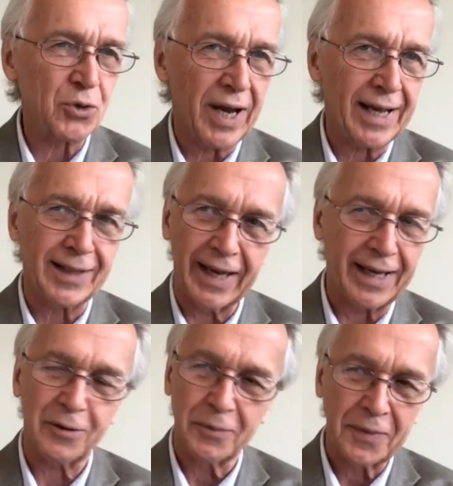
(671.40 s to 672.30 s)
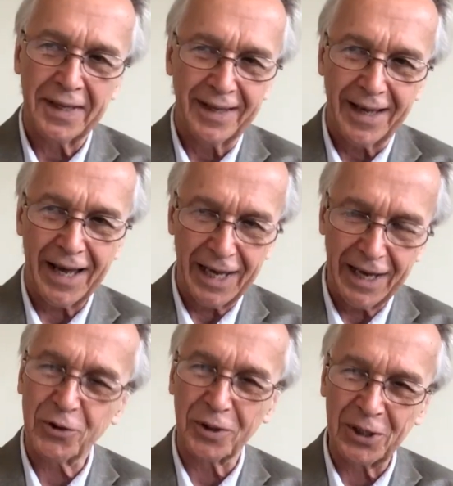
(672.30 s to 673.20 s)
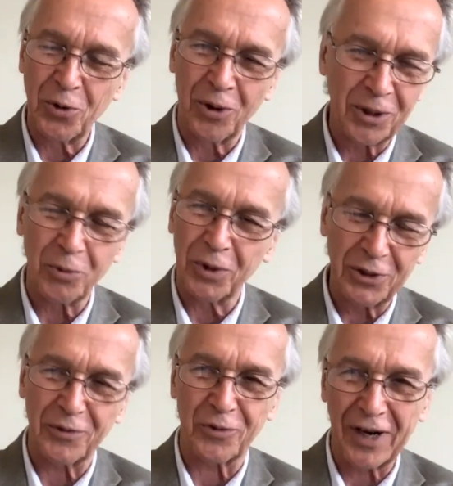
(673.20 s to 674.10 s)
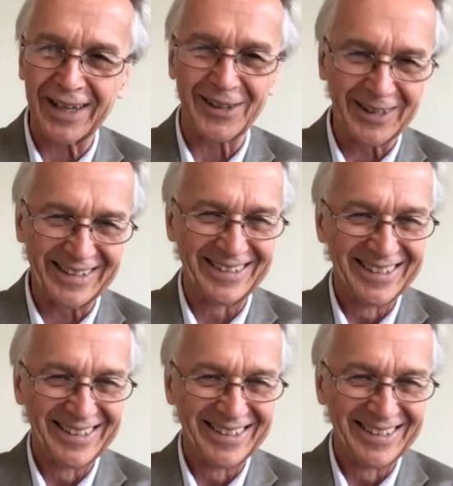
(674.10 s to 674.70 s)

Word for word: drag, like I have to ignore Aretha Franklin.